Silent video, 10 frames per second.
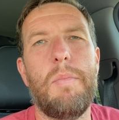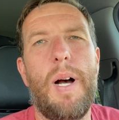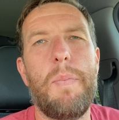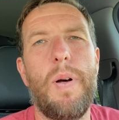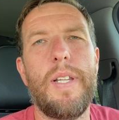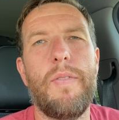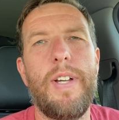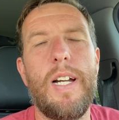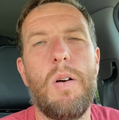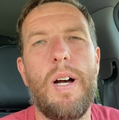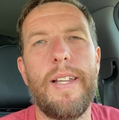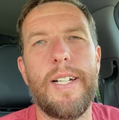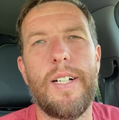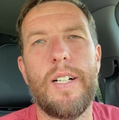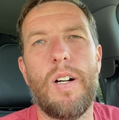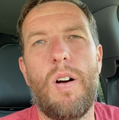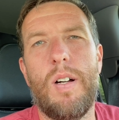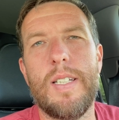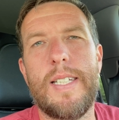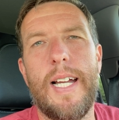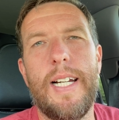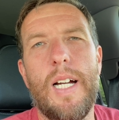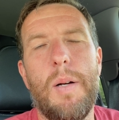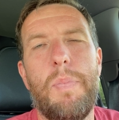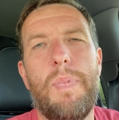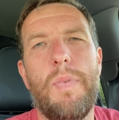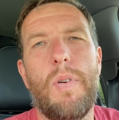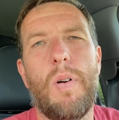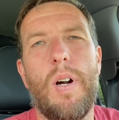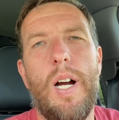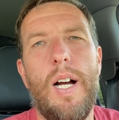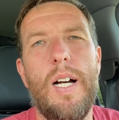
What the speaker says: I put the video out there on setting up or